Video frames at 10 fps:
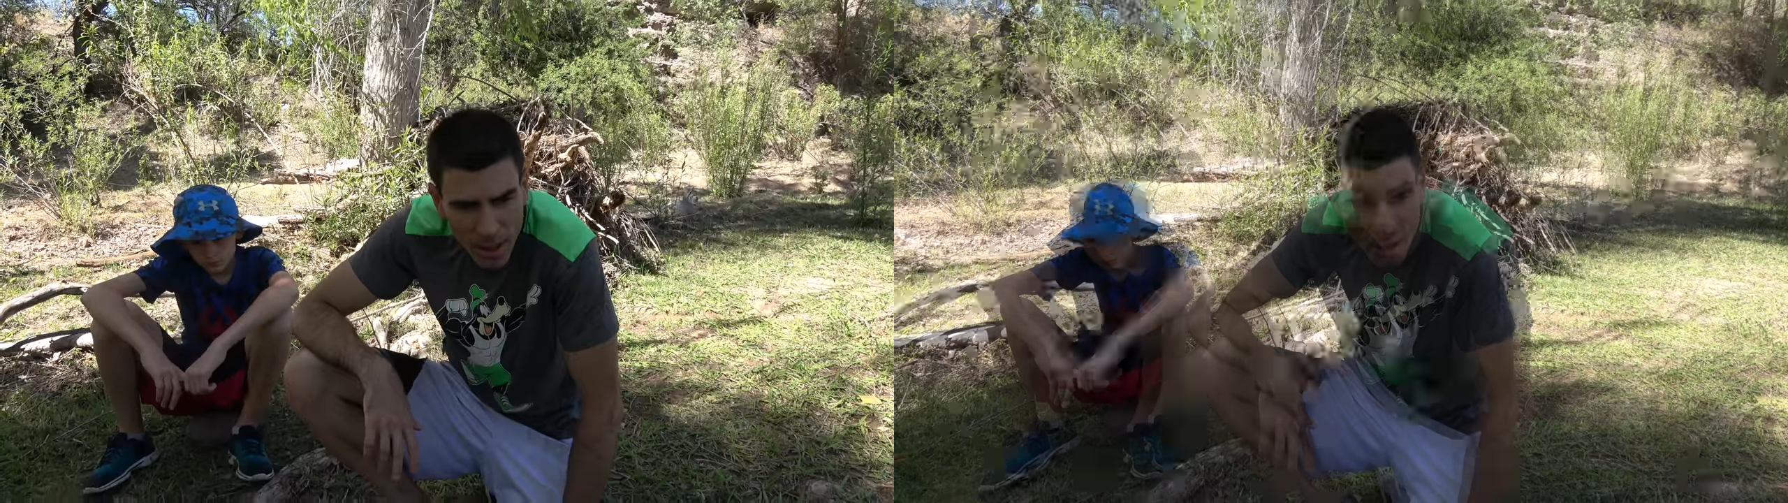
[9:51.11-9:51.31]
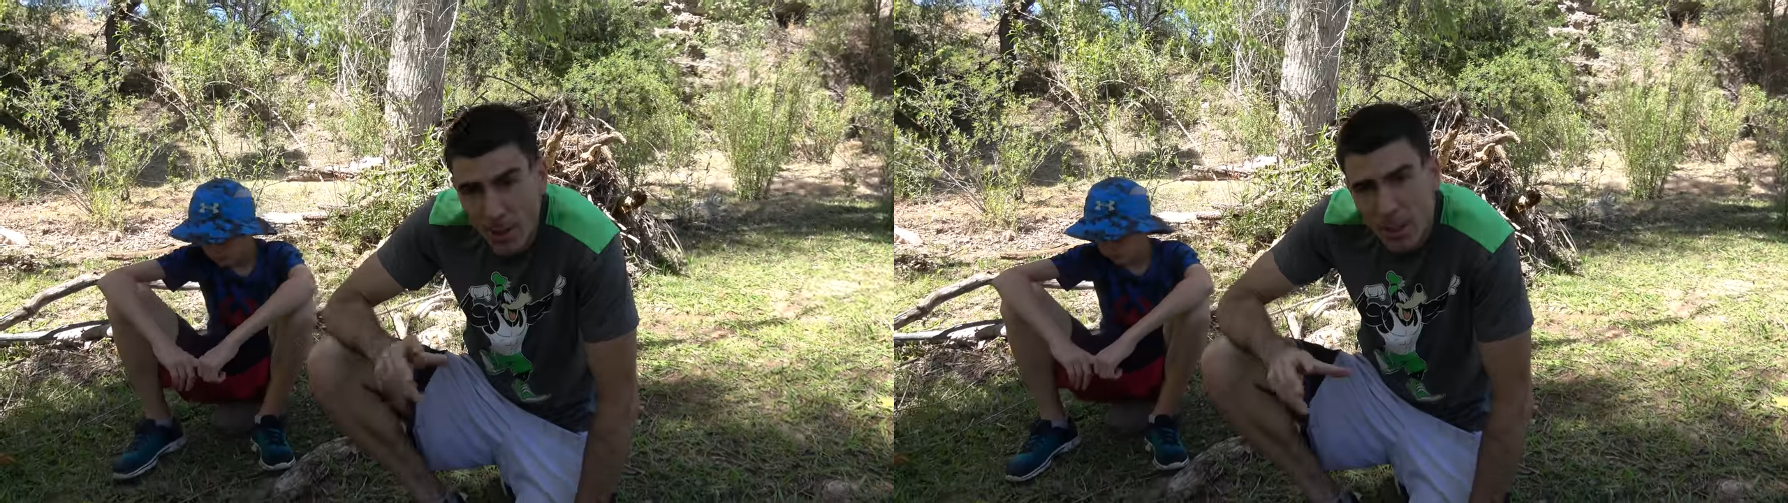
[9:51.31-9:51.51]

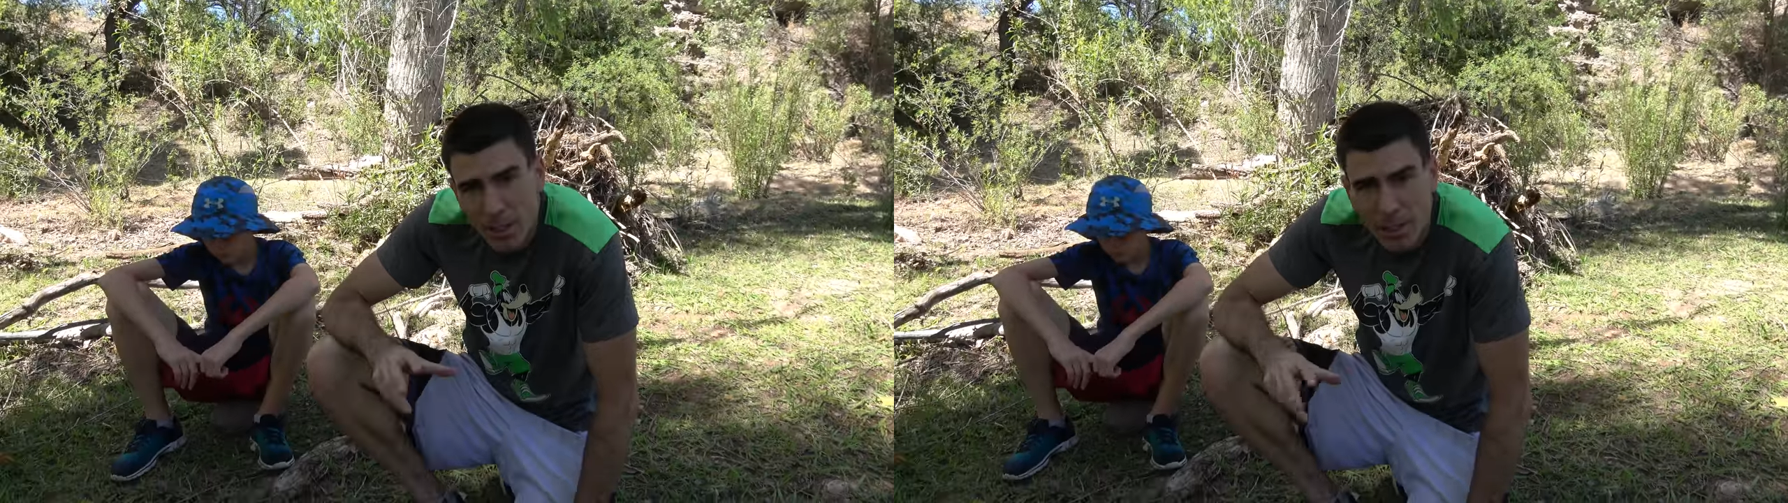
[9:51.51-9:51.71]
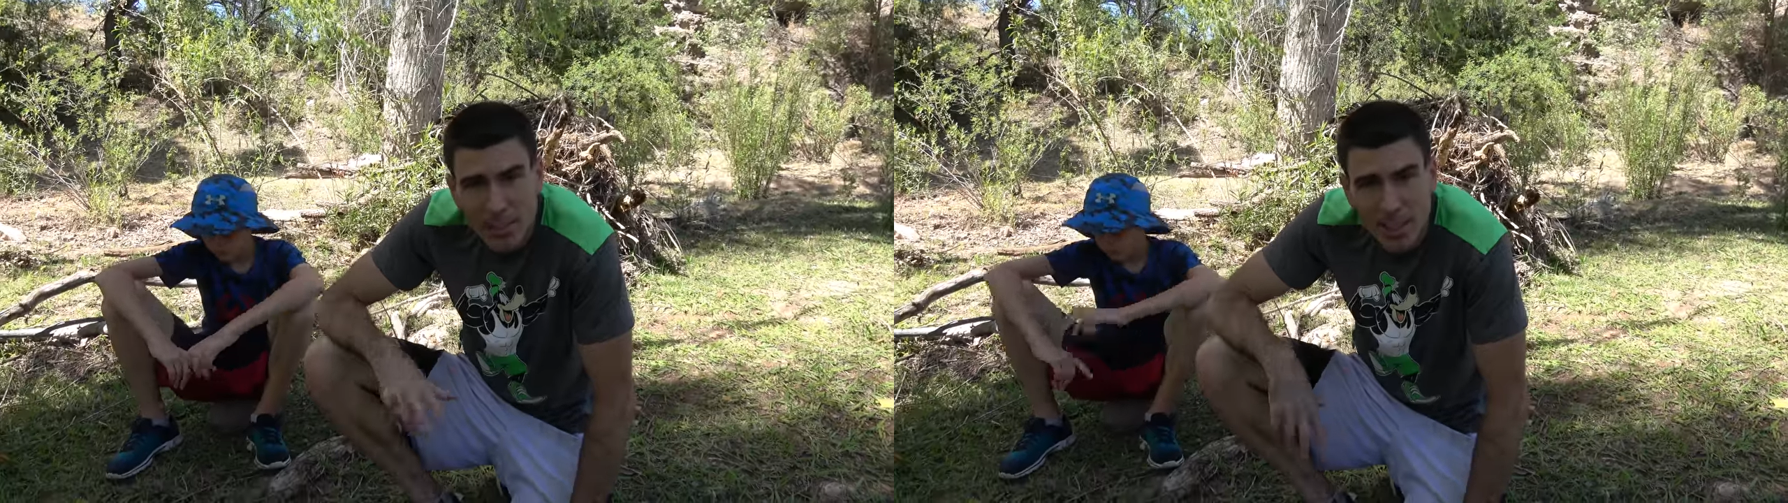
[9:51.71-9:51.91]
If I
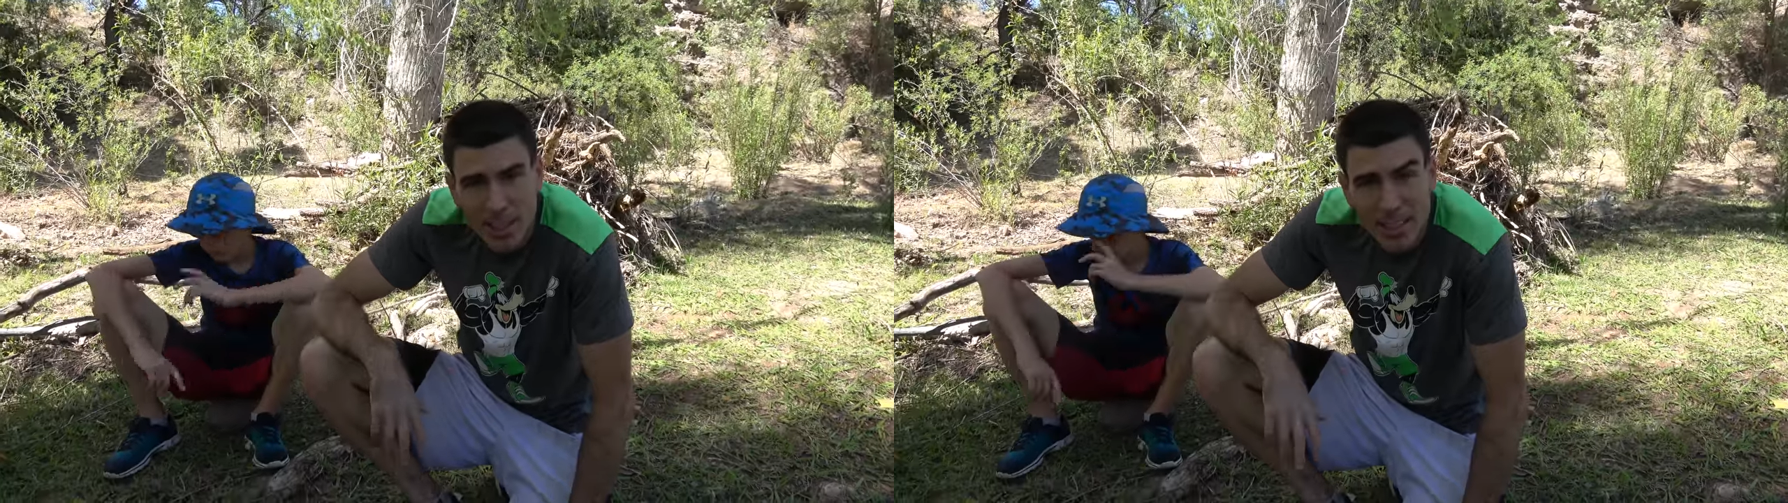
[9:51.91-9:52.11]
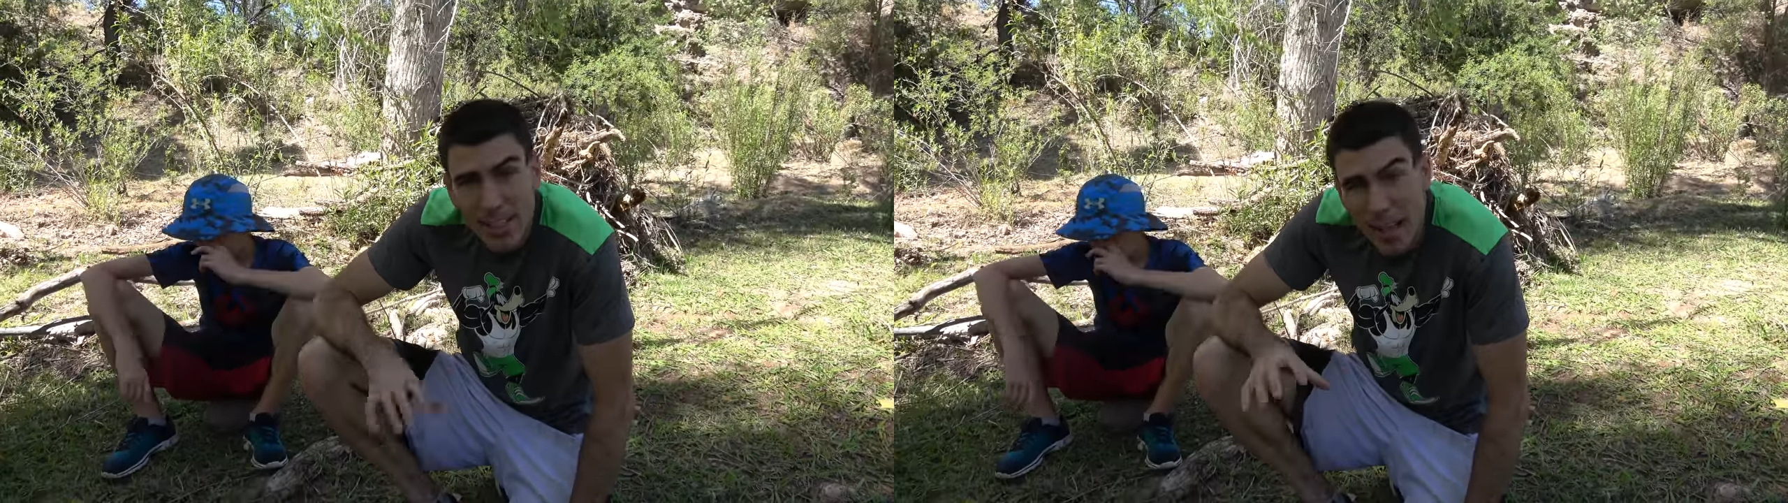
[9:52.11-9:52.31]
cook something
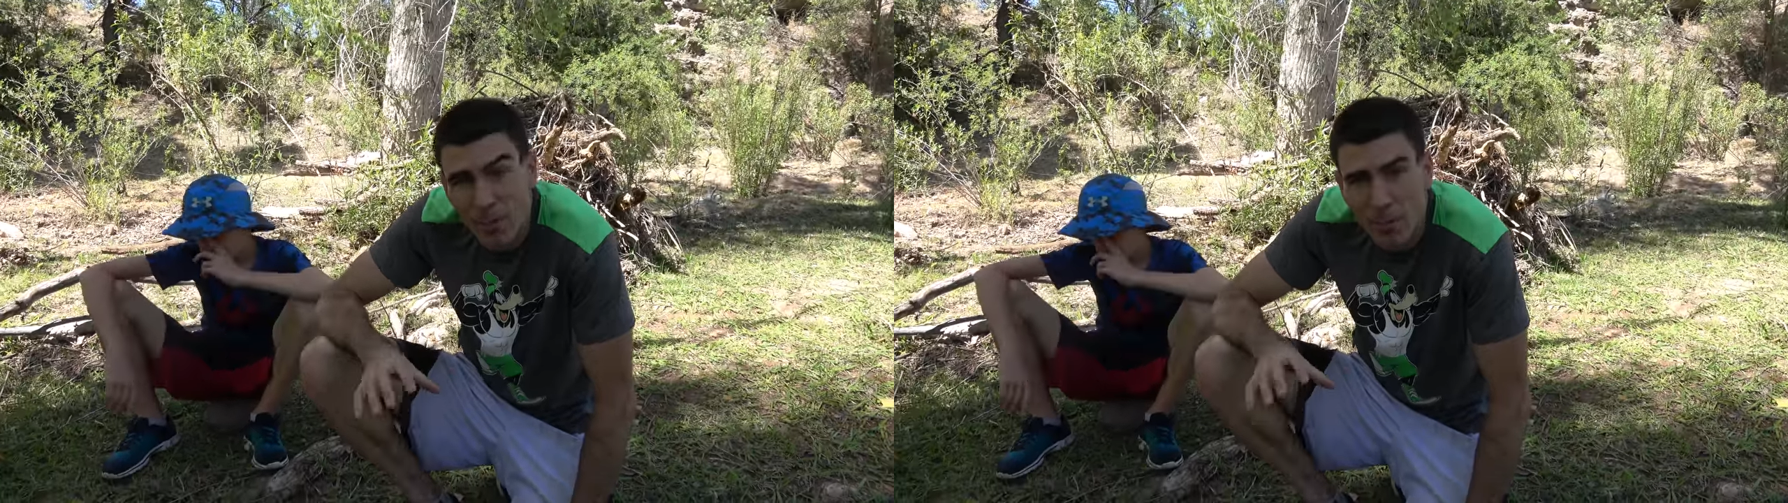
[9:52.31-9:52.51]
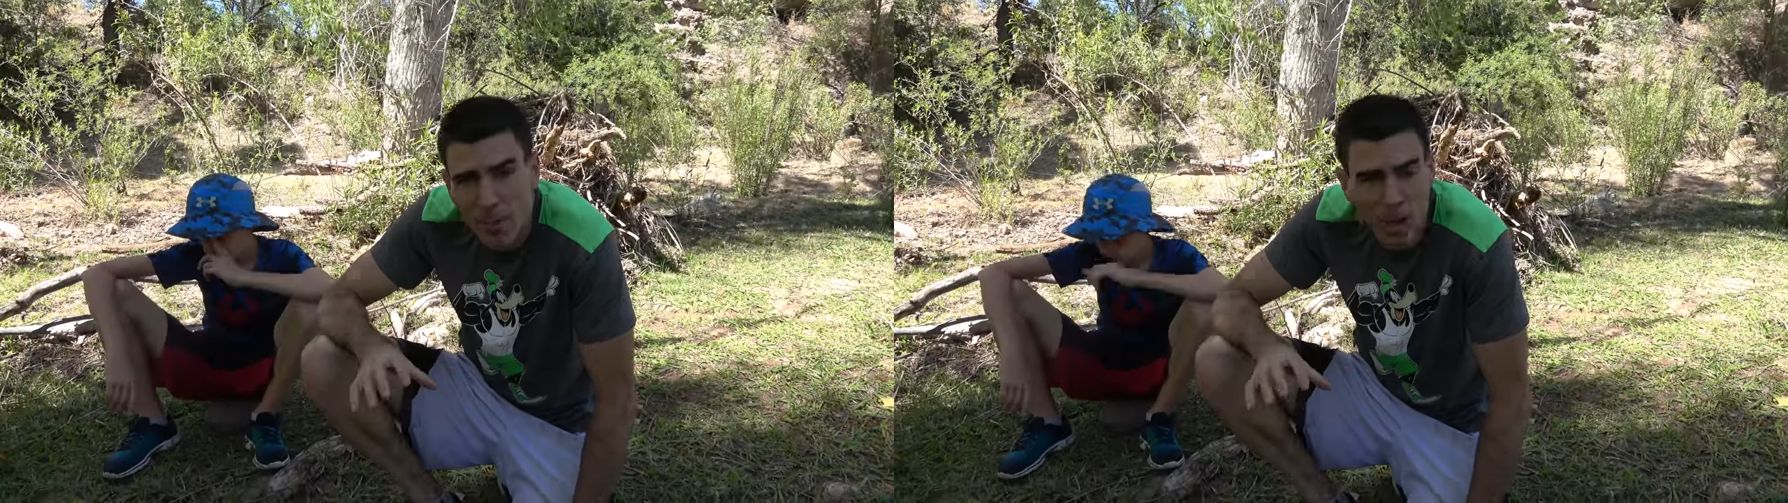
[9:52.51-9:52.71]
that's
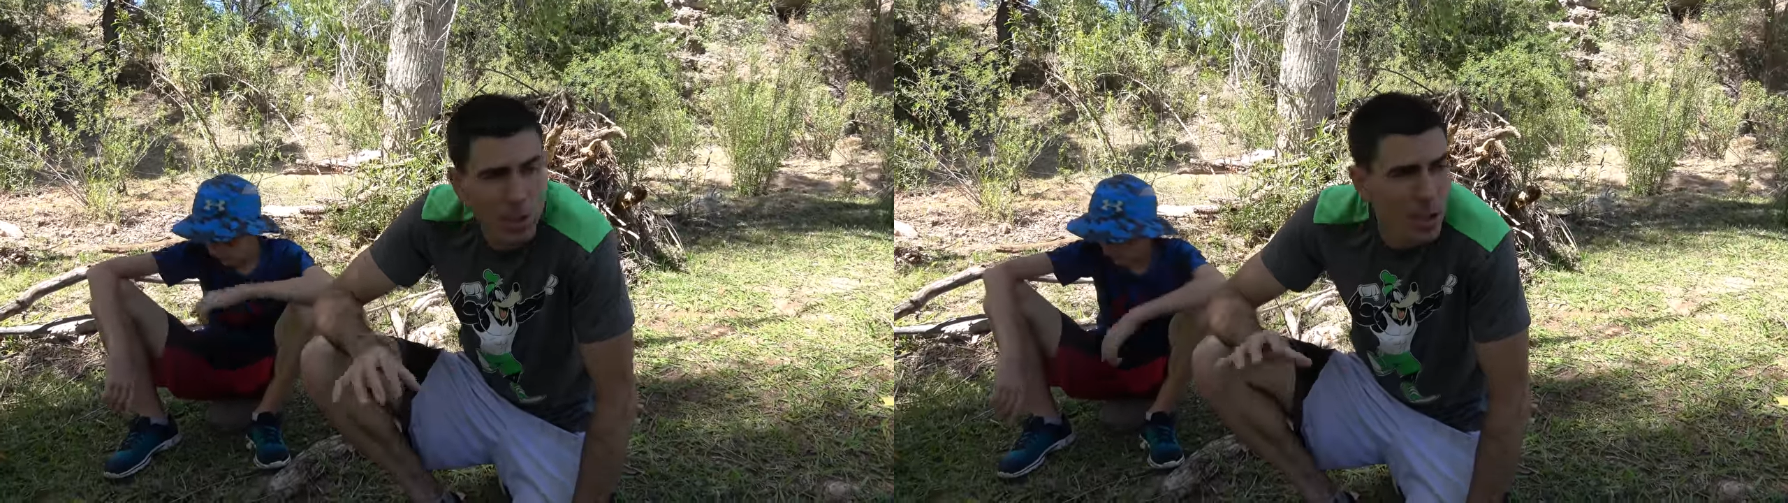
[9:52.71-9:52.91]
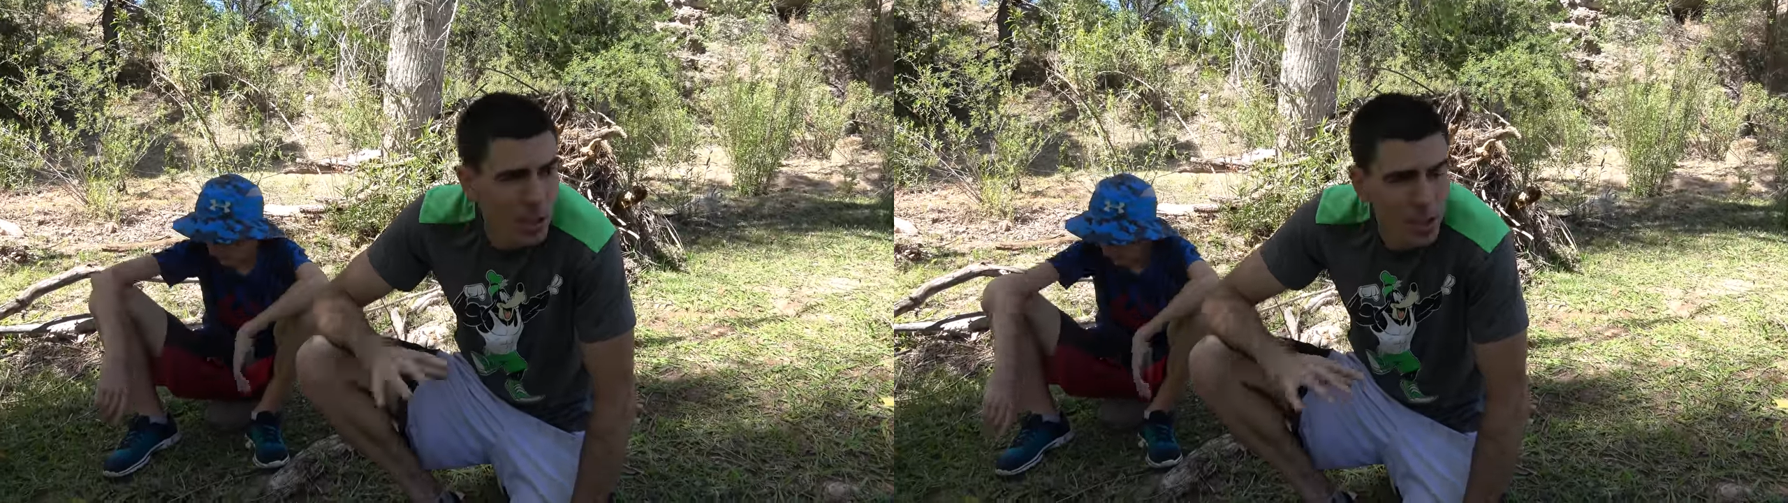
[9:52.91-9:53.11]
not from the ocean,